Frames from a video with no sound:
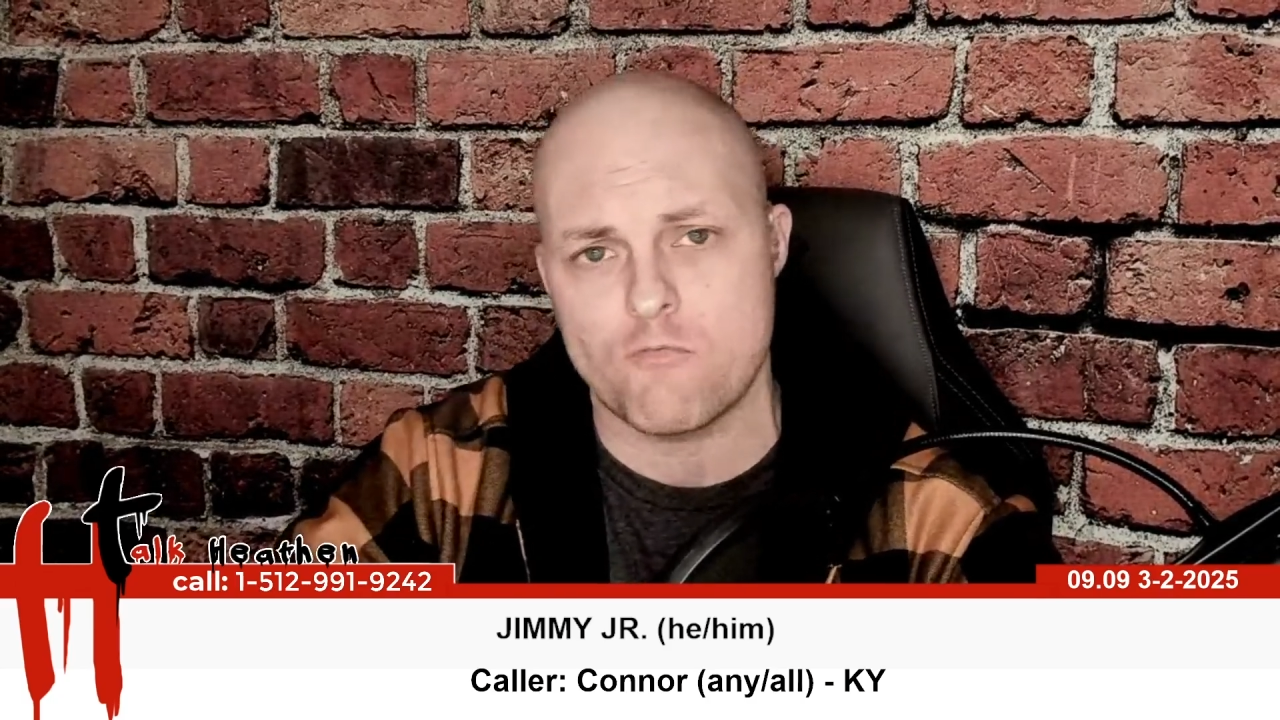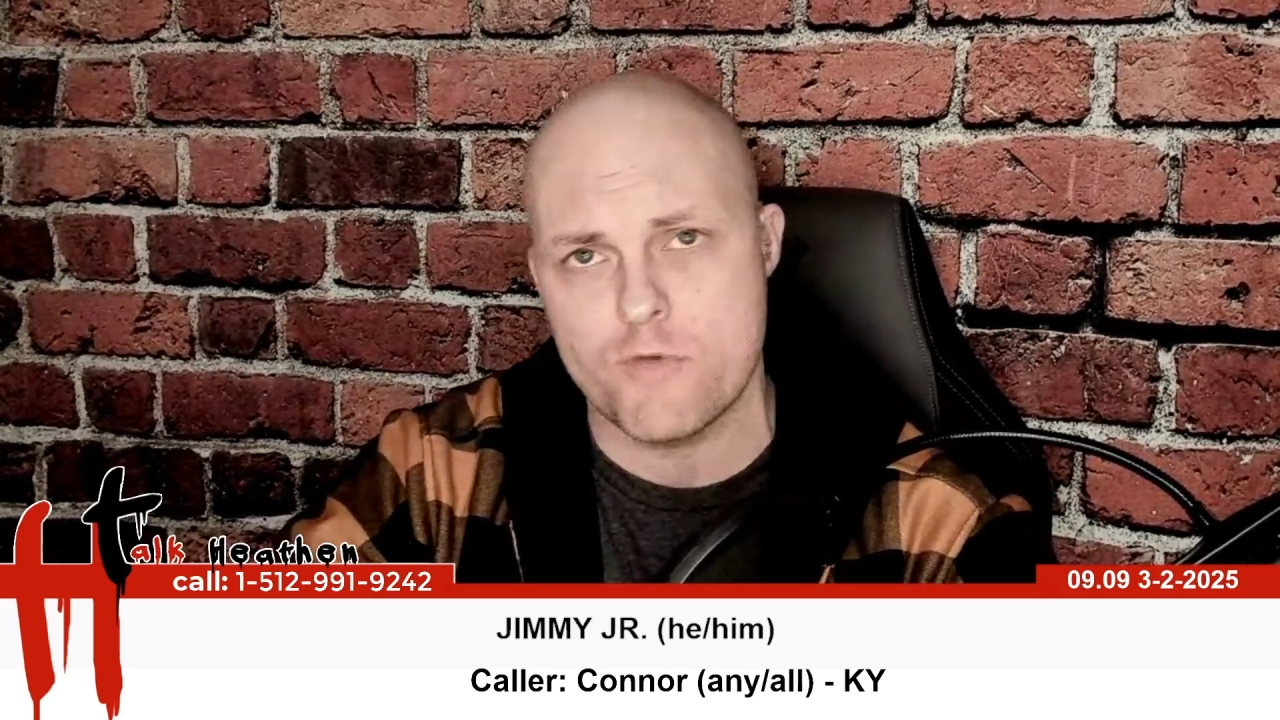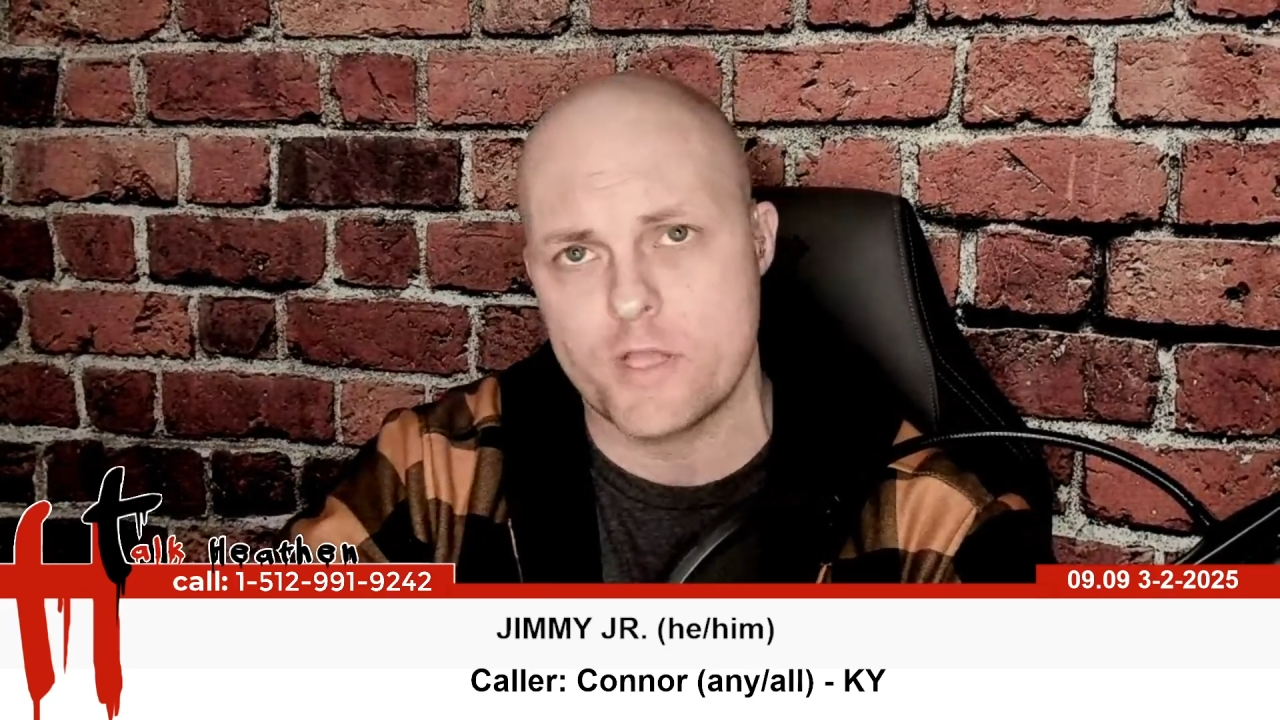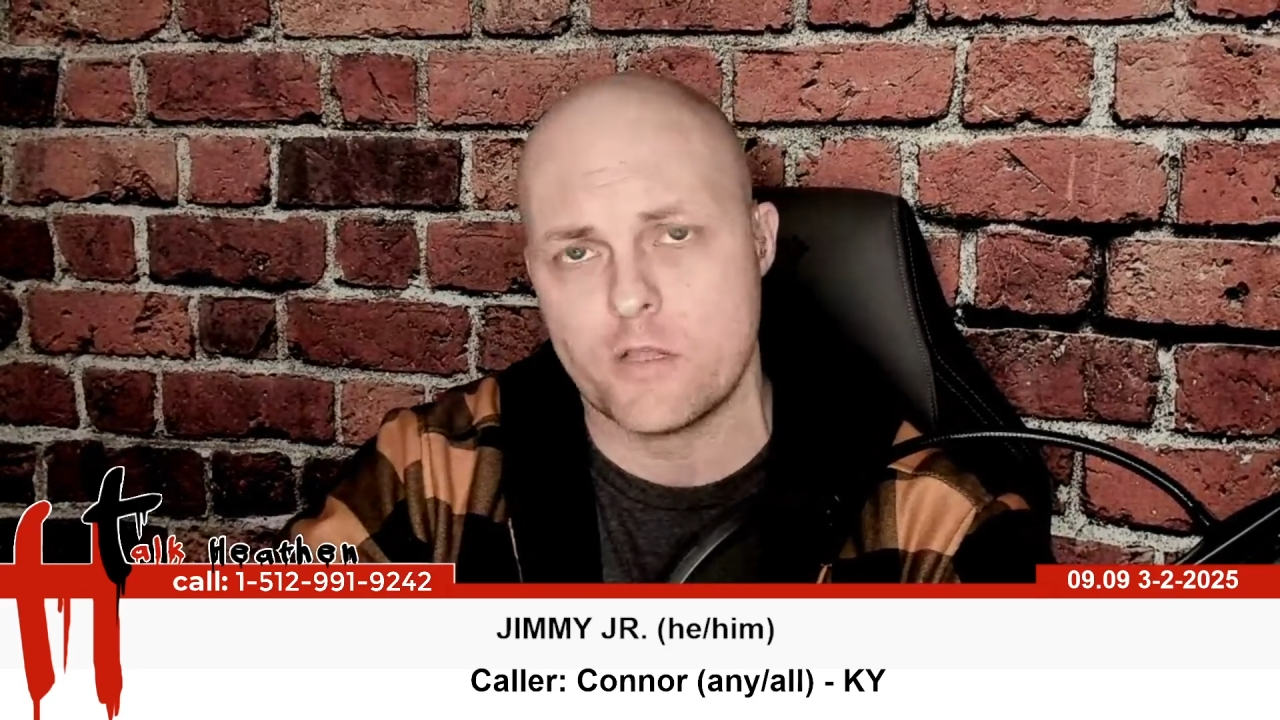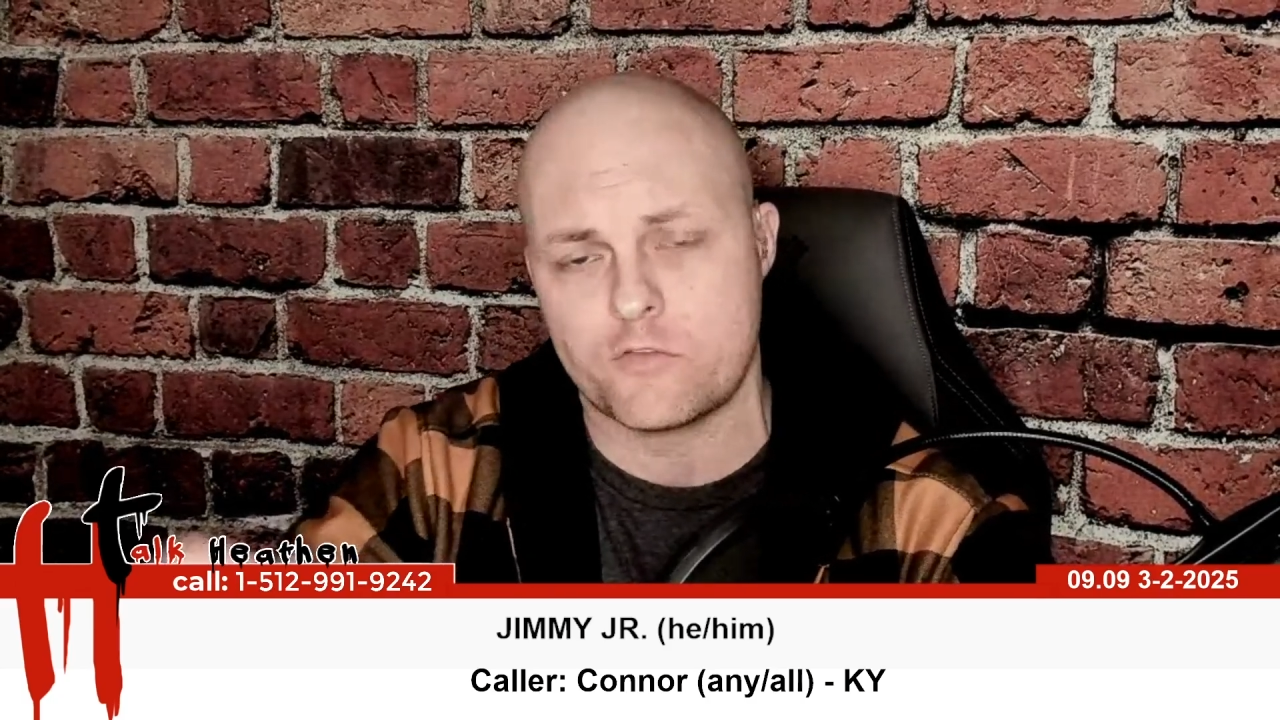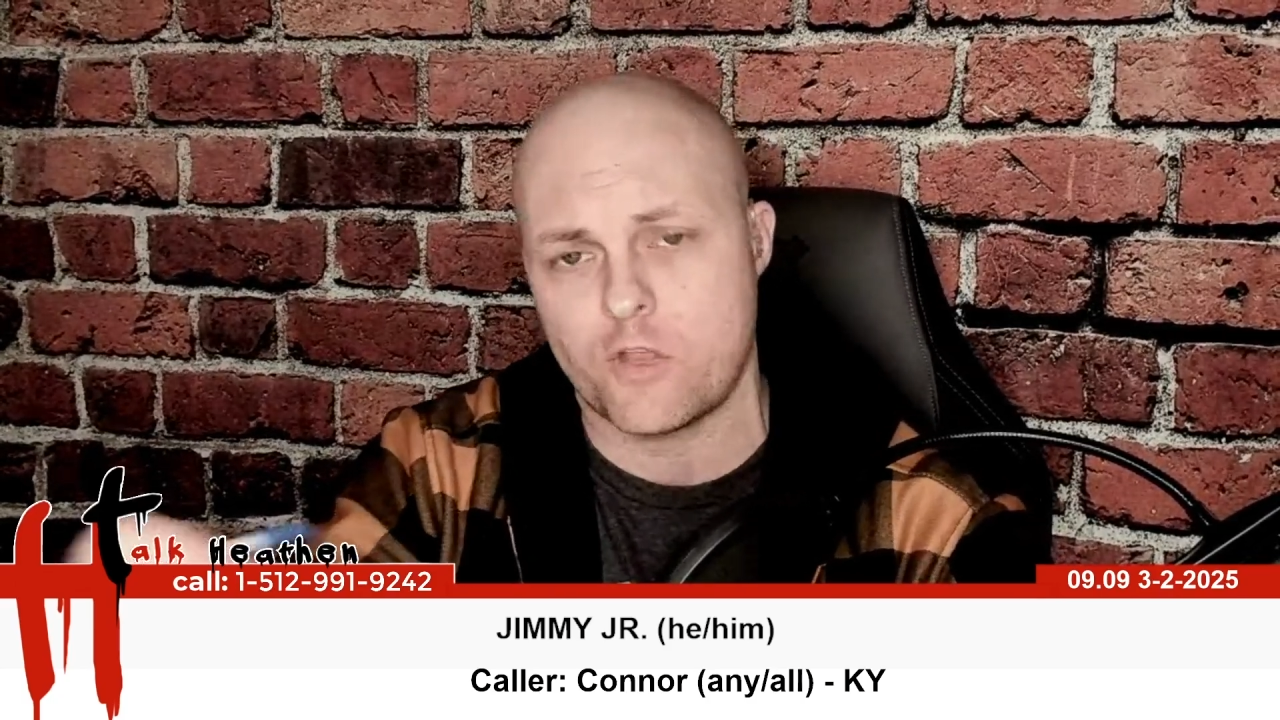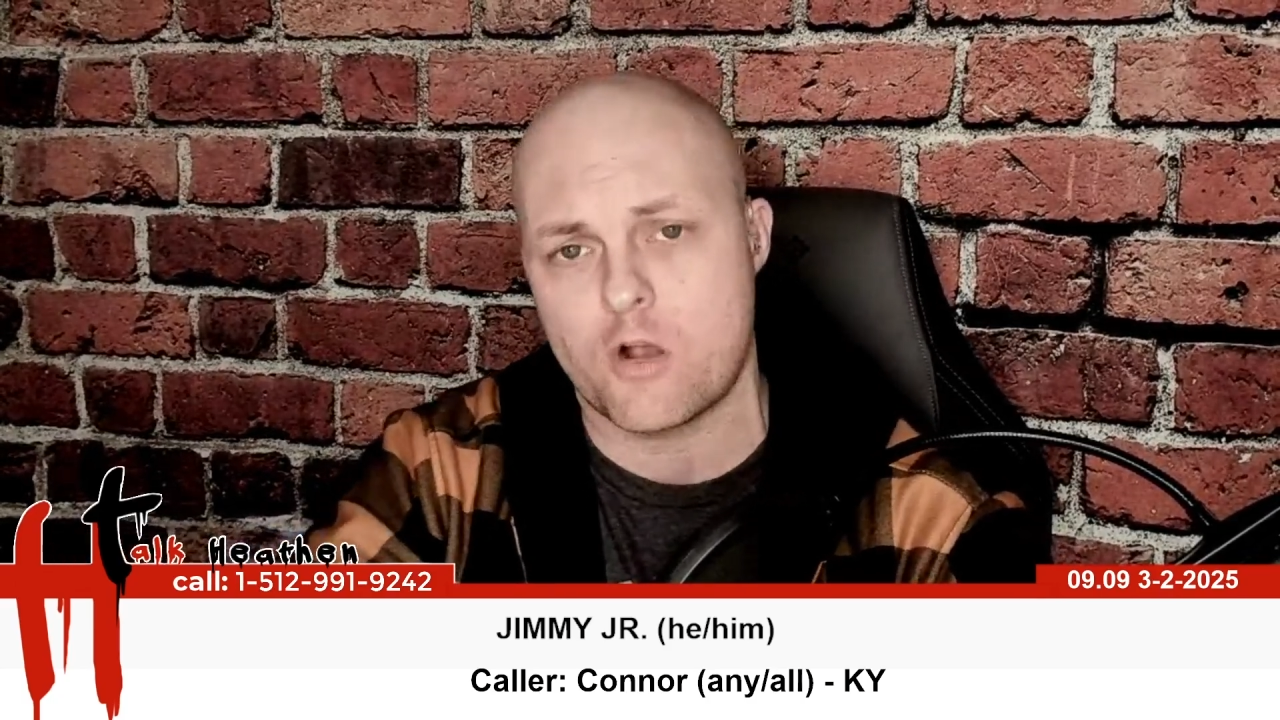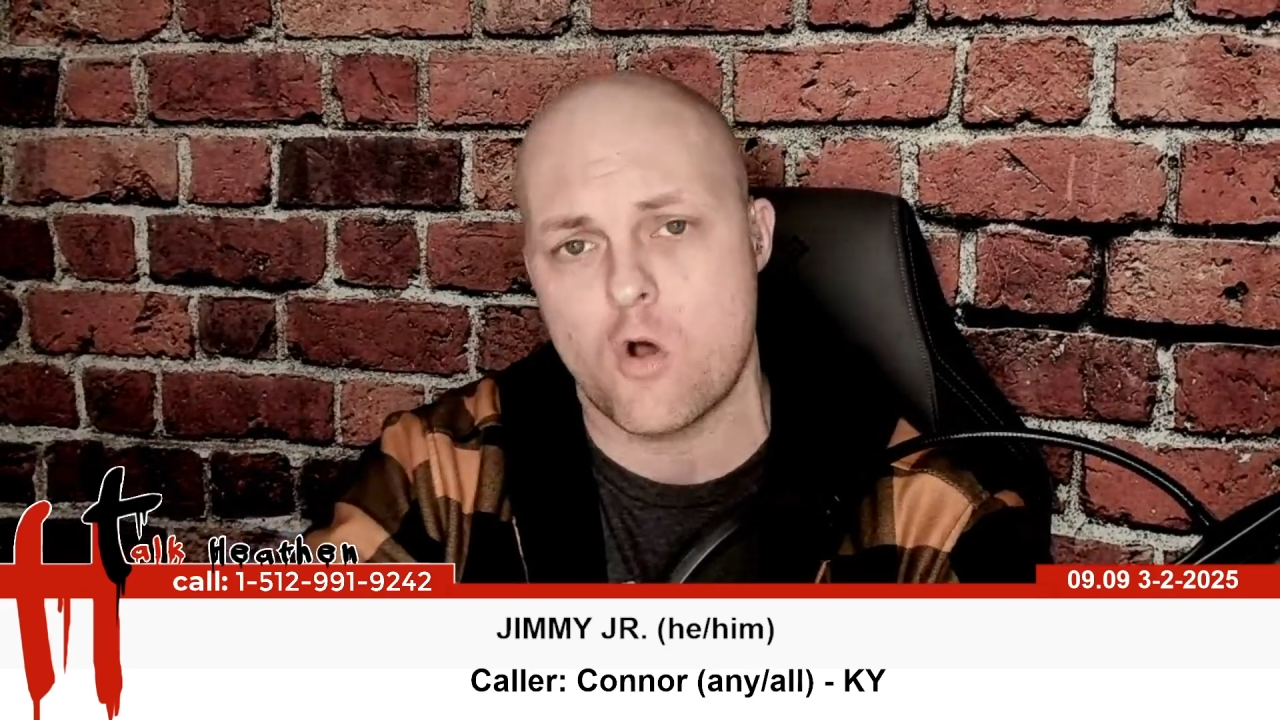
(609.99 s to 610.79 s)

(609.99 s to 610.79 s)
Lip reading: realistic